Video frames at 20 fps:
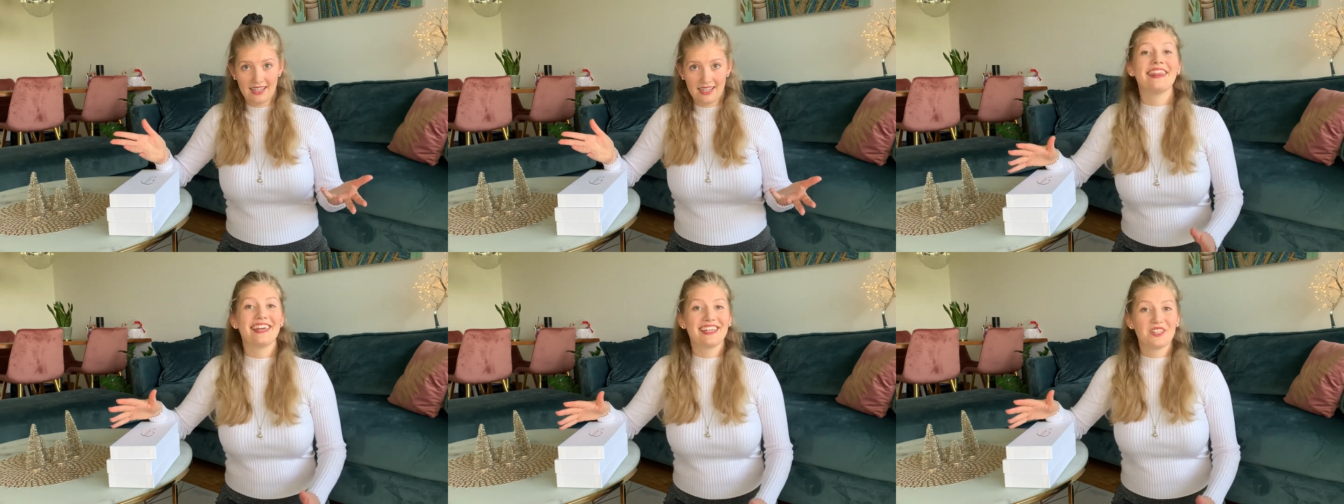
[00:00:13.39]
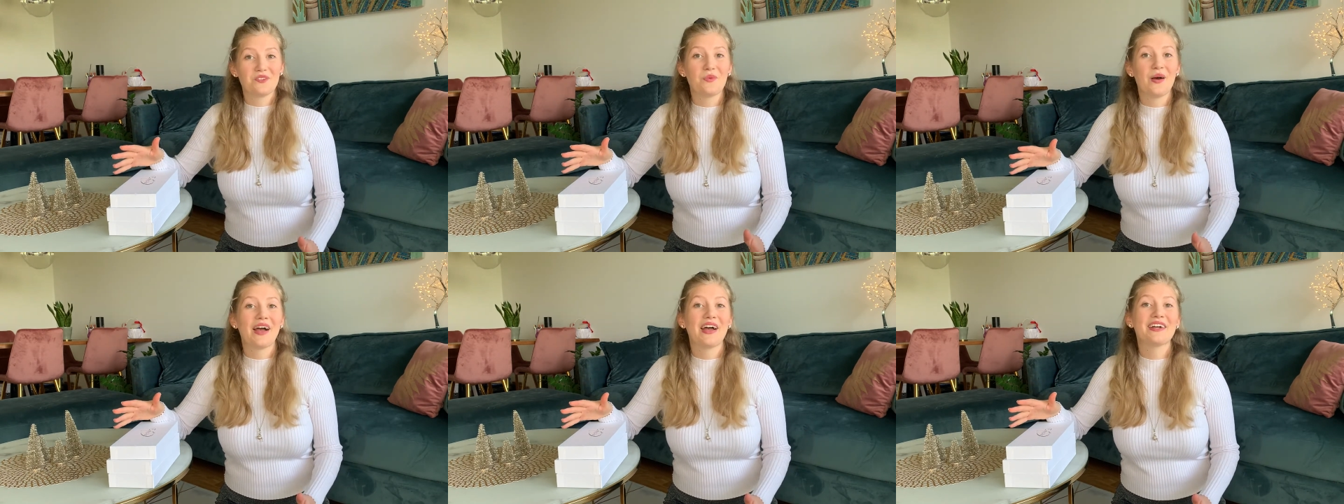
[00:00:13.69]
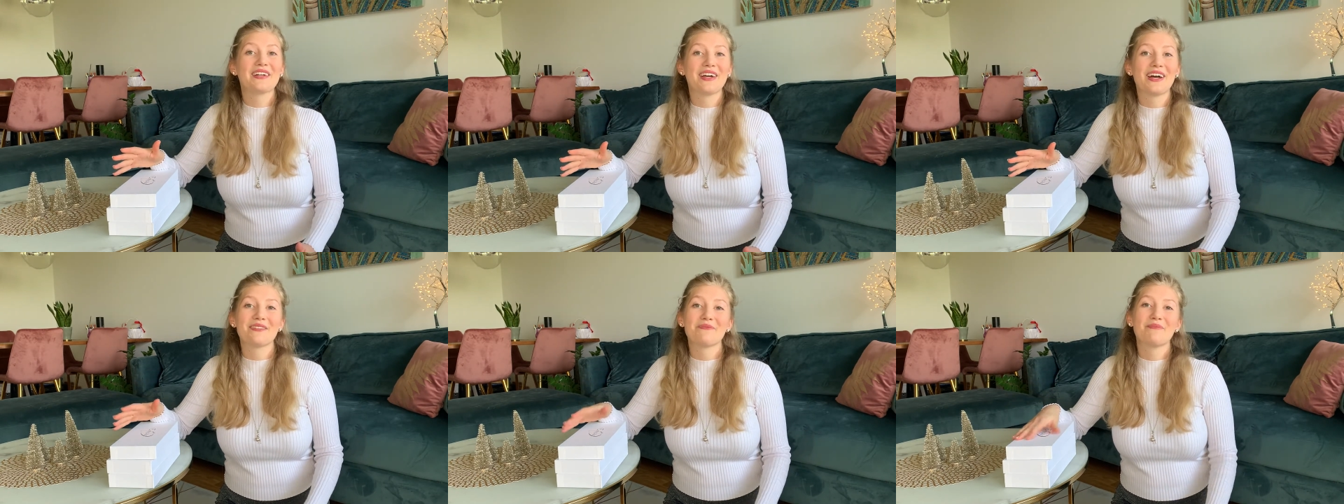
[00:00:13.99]
That's why
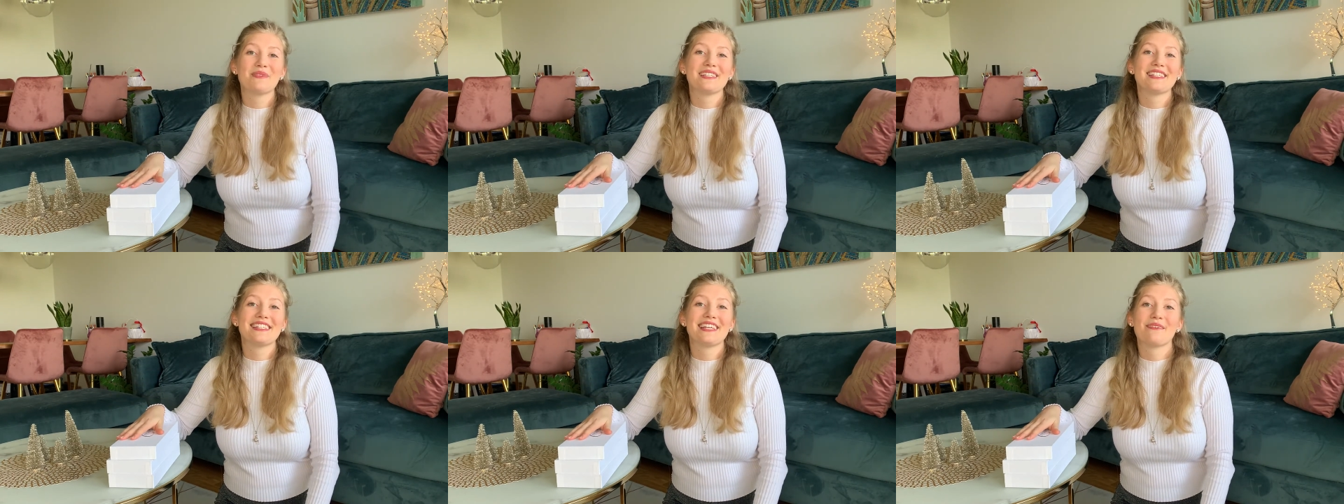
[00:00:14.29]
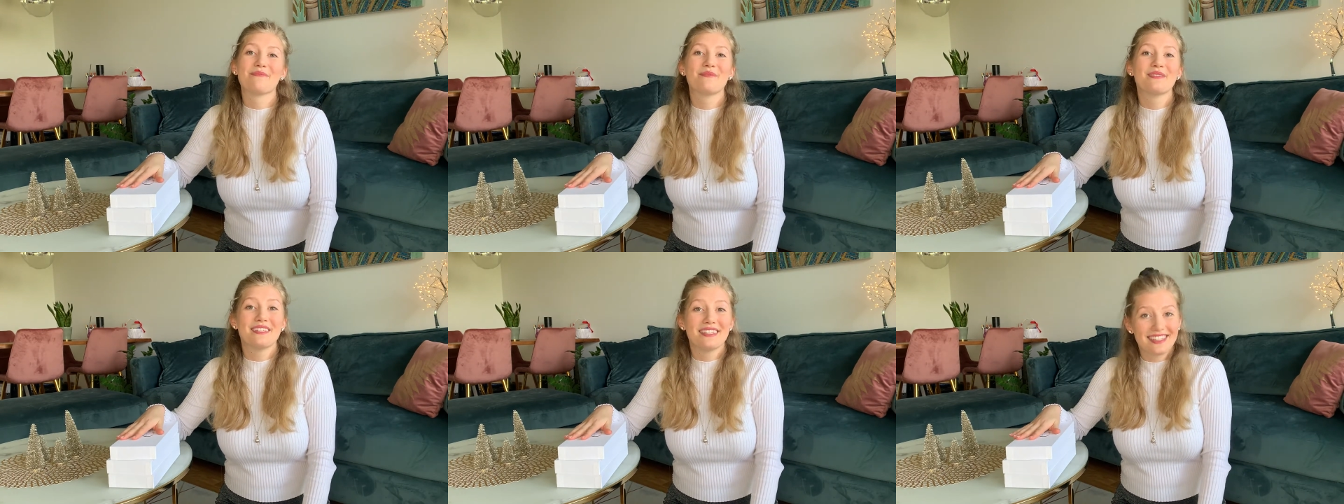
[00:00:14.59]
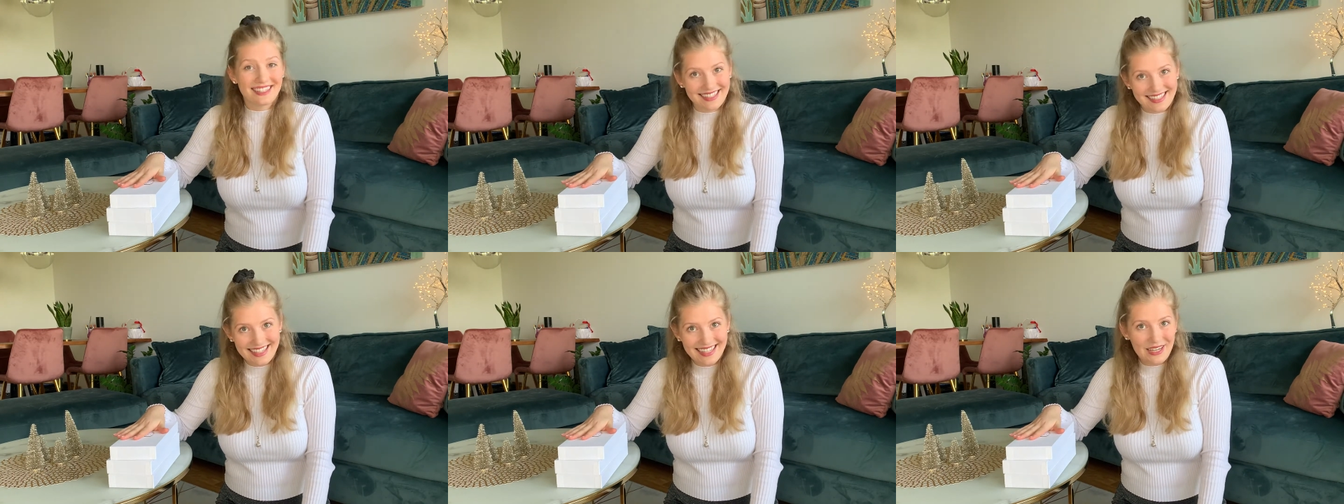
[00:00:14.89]
I got me some
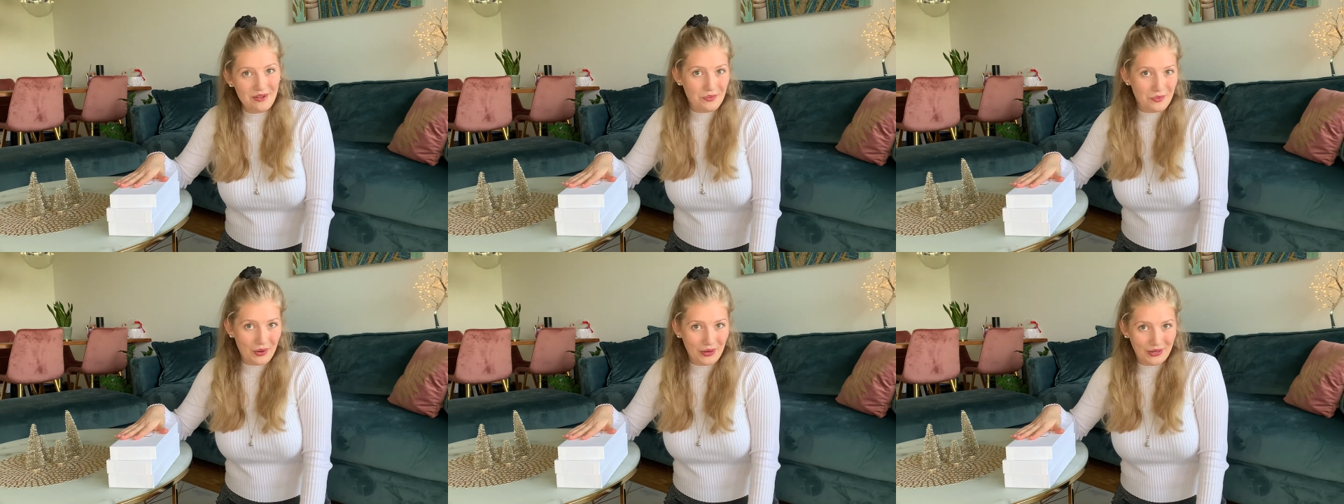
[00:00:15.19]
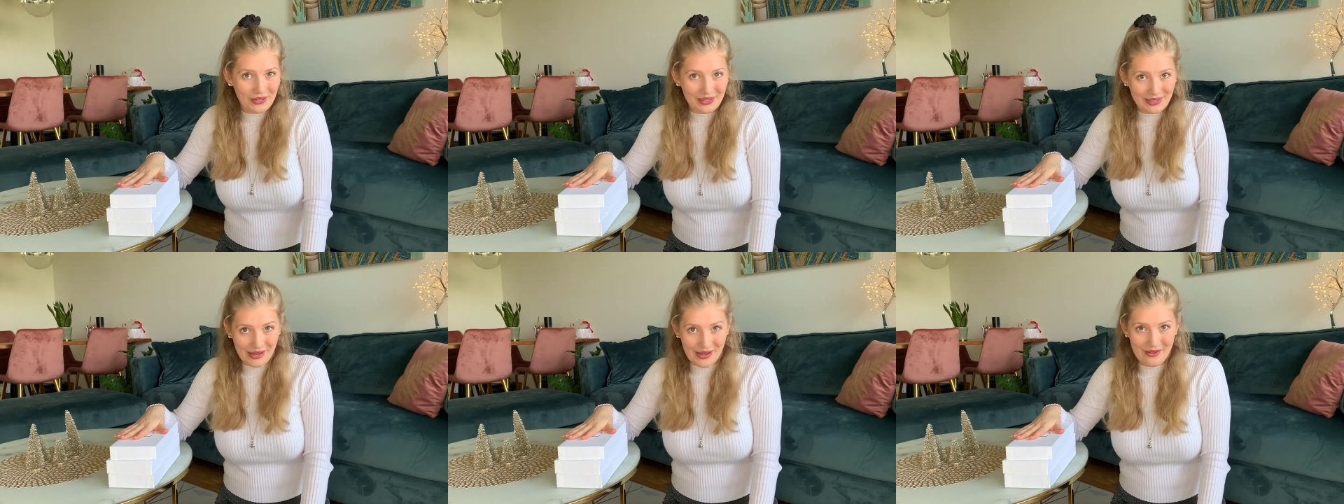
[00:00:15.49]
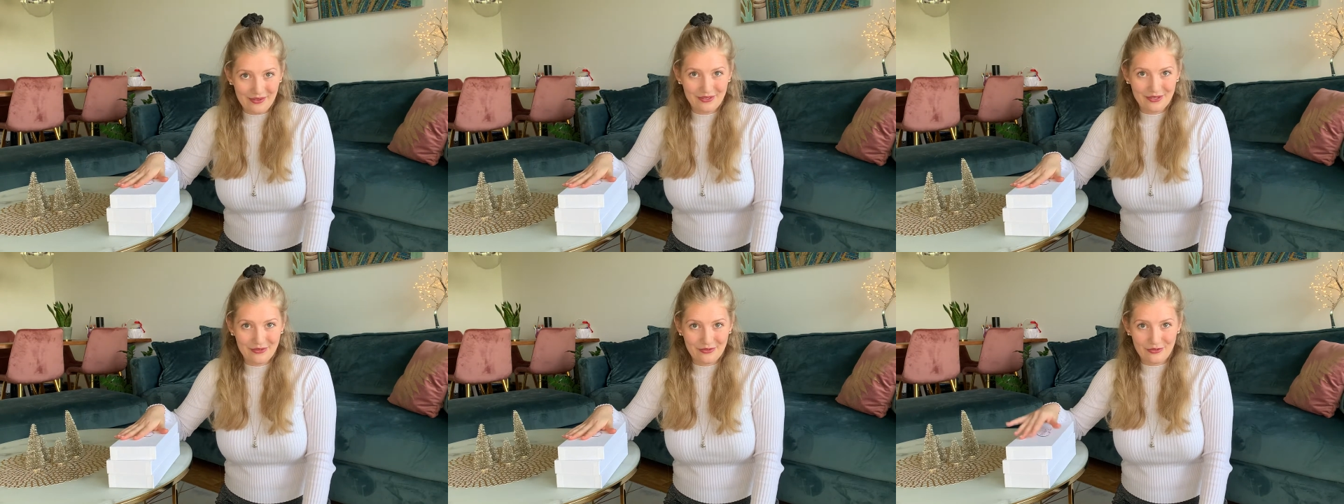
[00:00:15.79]
city walk
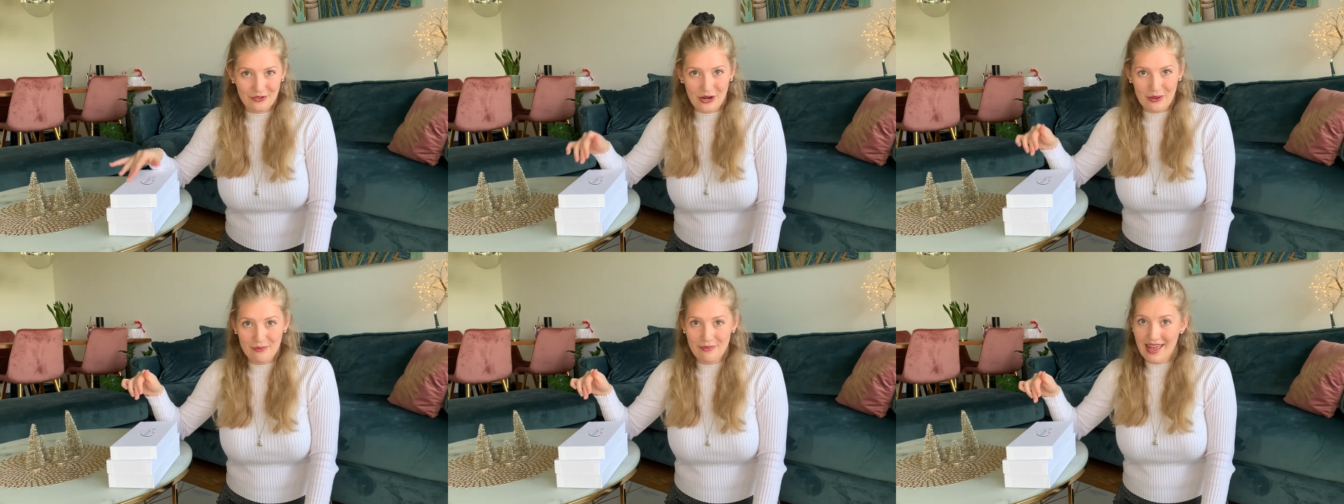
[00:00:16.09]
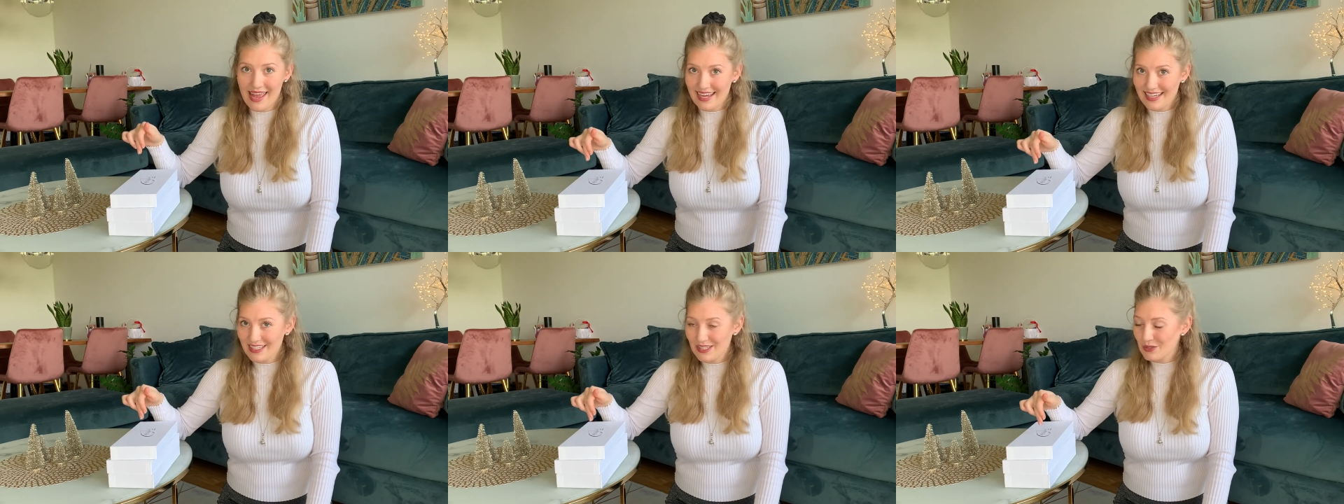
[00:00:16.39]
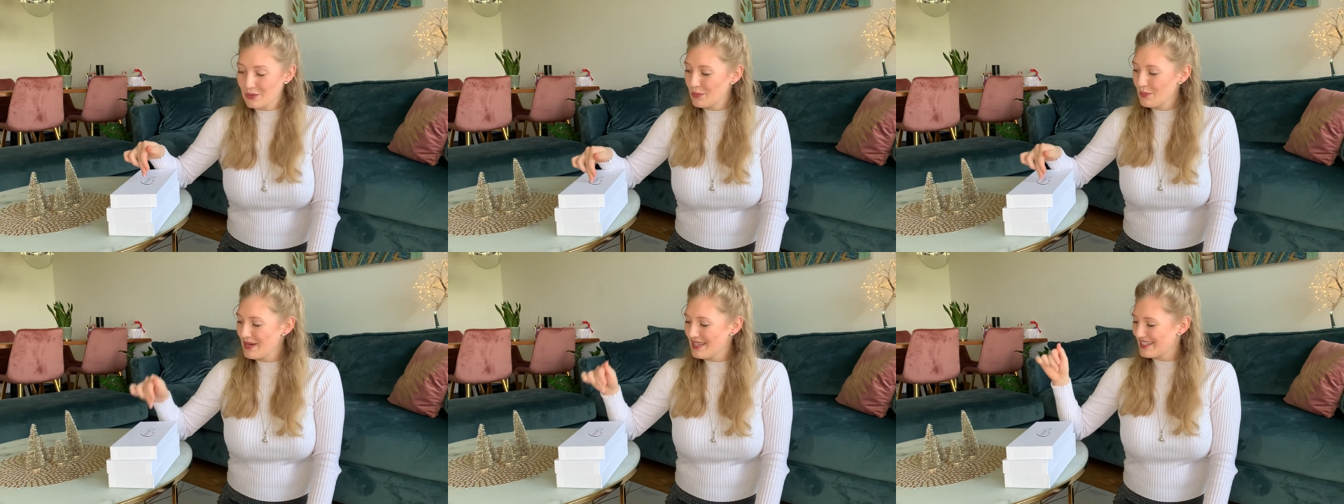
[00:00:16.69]
gloves from
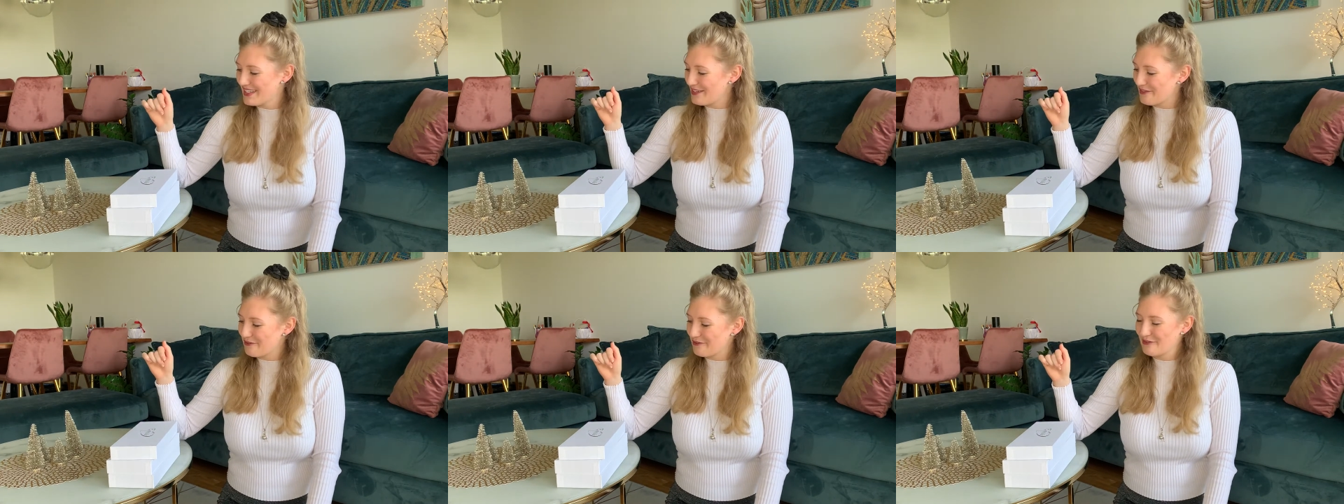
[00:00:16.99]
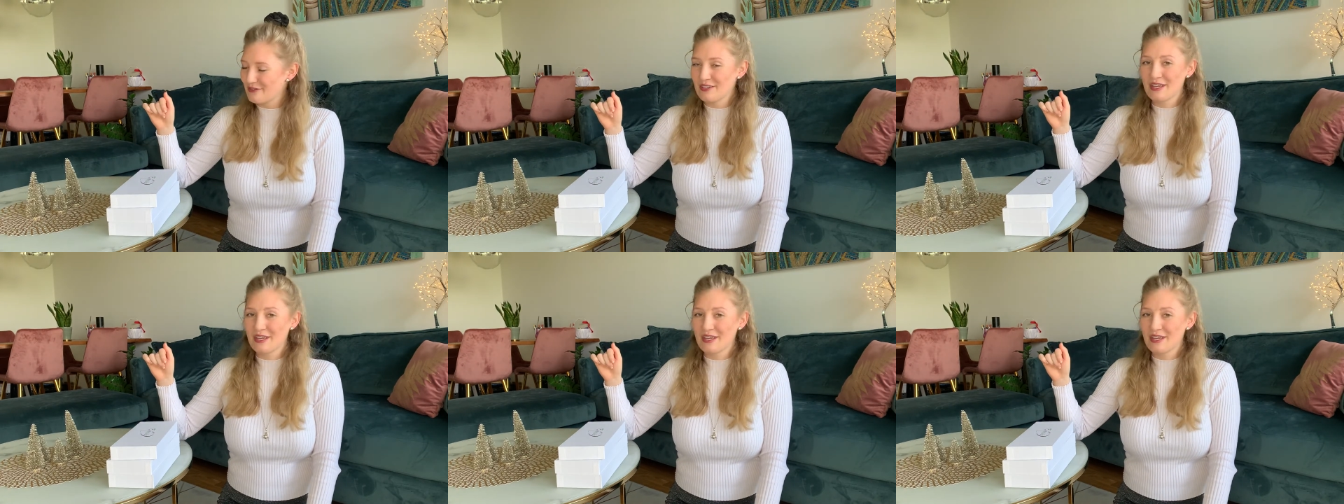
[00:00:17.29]
Exquisiv.